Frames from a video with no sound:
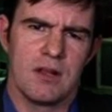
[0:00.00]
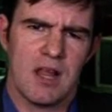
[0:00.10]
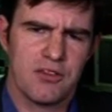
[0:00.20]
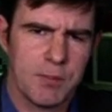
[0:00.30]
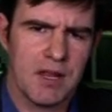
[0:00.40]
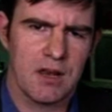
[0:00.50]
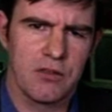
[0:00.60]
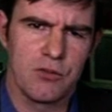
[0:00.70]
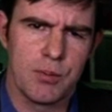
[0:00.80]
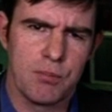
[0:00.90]
Let's be
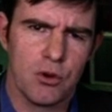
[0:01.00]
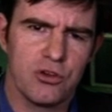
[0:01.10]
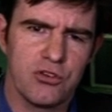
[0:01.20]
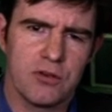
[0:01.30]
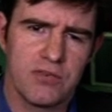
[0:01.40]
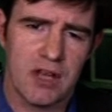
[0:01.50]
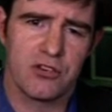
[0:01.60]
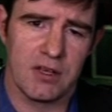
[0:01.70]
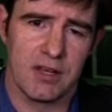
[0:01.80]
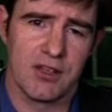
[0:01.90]
clear, the proportion of
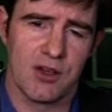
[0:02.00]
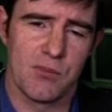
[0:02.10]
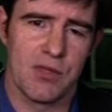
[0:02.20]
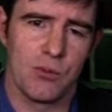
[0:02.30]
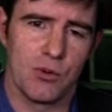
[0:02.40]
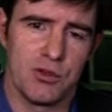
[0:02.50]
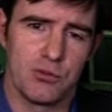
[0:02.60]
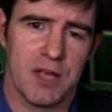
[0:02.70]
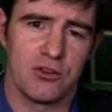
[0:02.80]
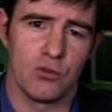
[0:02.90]
national income that will be
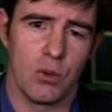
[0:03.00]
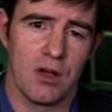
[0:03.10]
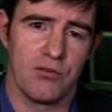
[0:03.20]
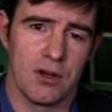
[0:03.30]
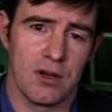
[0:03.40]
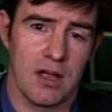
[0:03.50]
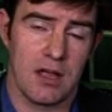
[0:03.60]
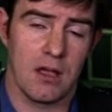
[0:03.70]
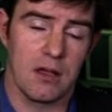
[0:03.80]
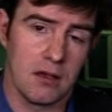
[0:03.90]
spent in welfare
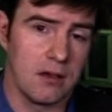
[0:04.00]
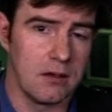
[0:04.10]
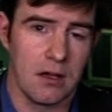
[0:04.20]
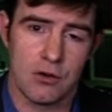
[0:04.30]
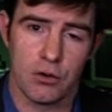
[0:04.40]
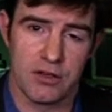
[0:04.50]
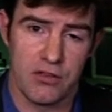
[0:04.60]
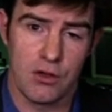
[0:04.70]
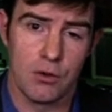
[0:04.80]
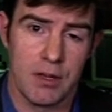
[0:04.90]
uh, according
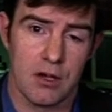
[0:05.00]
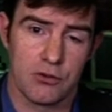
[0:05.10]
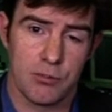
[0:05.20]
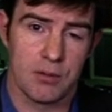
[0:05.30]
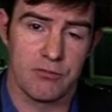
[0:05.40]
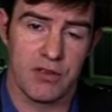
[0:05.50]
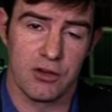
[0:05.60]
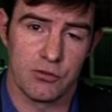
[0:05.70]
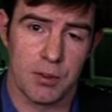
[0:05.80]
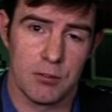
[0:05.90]
to the OBR's
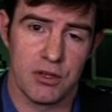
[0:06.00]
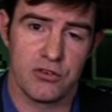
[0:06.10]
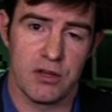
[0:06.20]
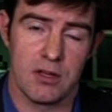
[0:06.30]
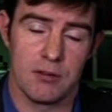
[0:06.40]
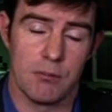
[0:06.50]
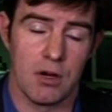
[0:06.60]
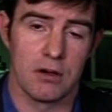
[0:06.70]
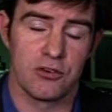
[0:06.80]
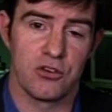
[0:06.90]
figures published in
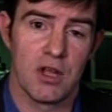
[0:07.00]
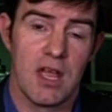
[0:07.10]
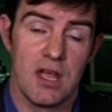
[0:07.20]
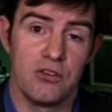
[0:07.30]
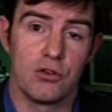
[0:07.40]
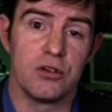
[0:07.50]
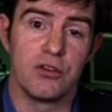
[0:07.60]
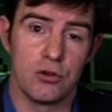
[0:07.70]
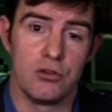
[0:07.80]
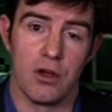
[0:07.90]
March, is going
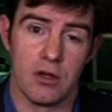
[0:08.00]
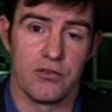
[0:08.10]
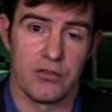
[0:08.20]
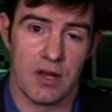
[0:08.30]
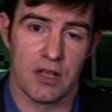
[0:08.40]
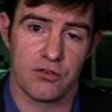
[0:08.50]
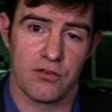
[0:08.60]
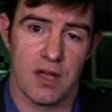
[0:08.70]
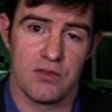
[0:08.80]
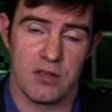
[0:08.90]
to go down for the next
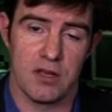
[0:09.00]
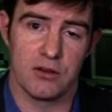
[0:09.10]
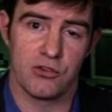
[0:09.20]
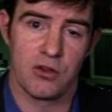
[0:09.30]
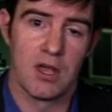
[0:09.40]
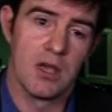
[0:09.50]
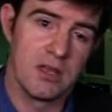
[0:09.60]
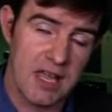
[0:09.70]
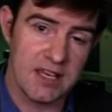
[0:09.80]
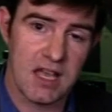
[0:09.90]
five years.
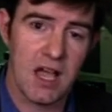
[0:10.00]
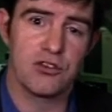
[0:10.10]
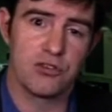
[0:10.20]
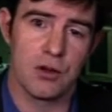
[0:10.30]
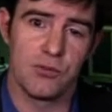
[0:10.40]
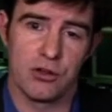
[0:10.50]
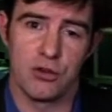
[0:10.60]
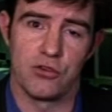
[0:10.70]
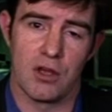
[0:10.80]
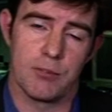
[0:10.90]
In cash terms, it
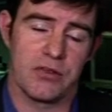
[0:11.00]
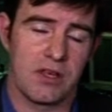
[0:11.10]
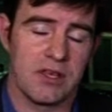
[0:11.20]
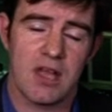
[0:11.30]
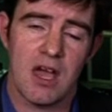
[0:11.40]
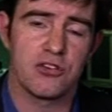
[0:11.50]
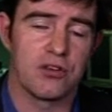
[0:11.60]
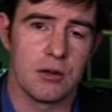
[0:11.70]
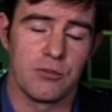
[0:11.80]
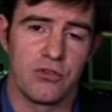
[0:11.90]
goes up, but in cash
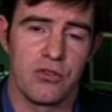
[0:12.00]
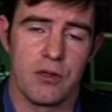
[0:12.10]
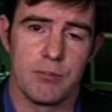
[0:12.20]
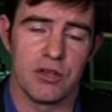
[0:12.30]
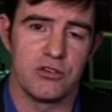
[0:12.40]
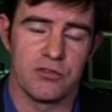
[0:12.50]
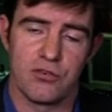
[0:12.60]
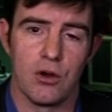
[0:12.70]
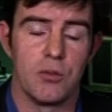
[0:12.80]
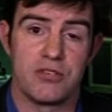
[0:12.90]
terms, the budget
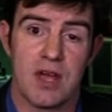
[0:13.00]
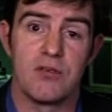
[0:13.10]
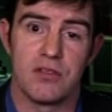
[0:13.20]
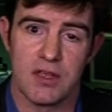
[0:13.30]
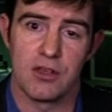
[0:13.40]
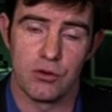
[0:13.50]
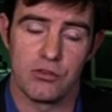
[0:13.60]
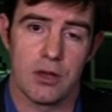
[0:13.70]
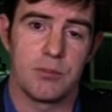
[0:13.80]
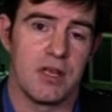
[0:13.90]
for almost everything
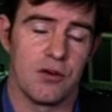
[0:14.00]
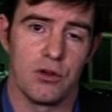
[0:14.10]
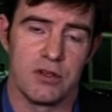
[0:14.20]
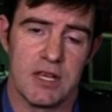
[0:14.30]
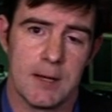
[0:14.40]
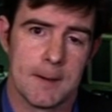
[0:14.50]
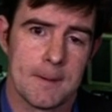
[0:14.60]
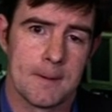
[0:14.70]
goes up year on year.